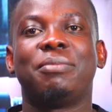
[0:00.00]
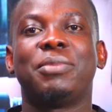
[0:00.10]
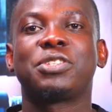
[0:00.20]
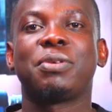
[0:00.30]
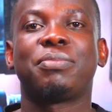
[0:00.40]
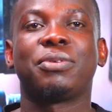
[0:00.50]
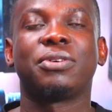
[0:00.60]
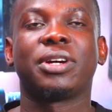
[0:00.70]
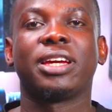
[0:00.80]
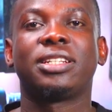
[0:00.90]
Most
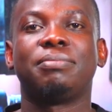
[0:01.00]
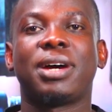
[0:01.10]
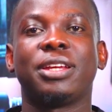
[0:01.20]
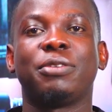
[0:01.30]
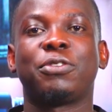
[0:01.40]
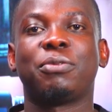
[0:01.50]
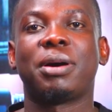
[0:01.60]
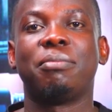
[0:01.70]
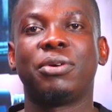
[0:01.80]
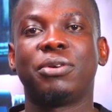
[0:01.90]
people get money from
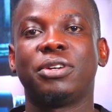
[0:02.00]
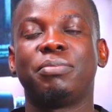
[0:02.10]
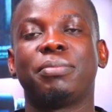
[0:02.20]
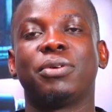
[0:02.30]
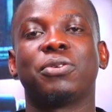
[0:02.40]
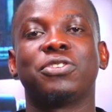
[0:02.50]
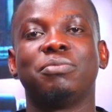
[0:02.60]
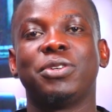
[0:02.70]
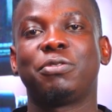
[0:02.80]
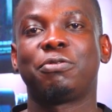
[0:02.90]
abroad, people
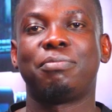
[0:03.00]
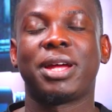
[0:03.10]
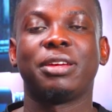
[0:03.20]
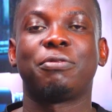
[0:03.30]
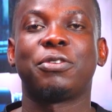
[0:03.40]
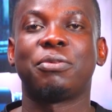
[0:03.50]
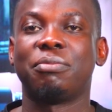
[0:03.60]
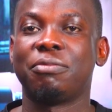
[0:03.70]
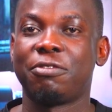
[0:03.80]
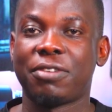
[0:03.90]
contribute money from
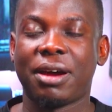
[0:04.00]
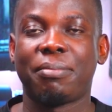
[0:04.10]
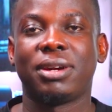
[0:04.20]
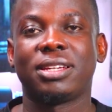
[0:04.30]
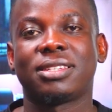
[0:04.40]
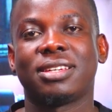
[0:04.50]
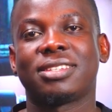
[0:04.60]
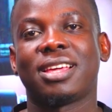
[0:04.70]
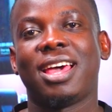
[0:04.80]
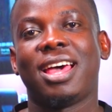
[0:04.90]
far
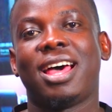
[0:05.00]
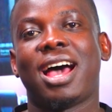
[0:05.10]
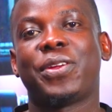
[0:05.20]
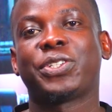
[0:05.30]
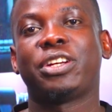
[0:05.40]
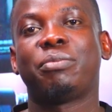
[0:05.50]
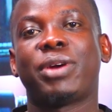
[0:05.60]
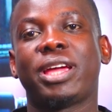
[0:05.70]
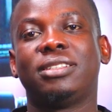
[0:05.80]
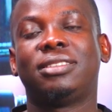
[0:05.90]
places, and actually
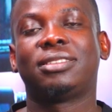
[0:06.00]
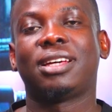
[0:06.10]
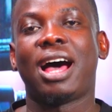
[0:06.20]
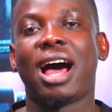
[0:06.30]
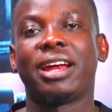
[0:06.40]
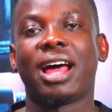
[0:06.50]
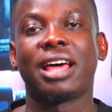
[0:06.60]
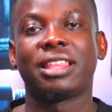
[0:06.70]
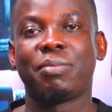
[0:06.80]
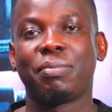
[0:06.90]
brides and
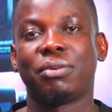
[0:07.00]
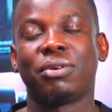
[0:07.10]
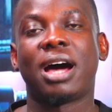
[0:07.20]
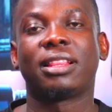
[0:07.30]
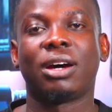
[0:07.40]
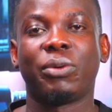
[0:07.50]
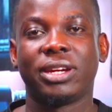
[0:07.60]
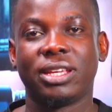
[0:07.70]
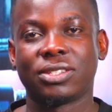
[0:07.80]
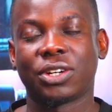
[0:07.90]
other people at the
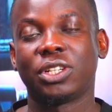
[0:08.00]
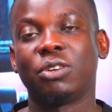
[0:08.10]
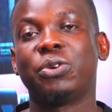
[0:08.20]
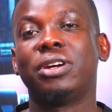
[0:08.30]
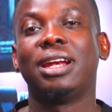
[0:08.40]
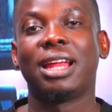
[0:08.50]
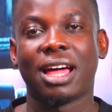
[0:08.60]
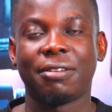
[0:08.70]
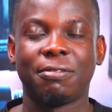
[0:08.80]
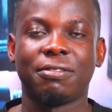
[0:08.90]
weddings actually would
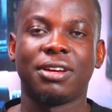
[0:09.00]
love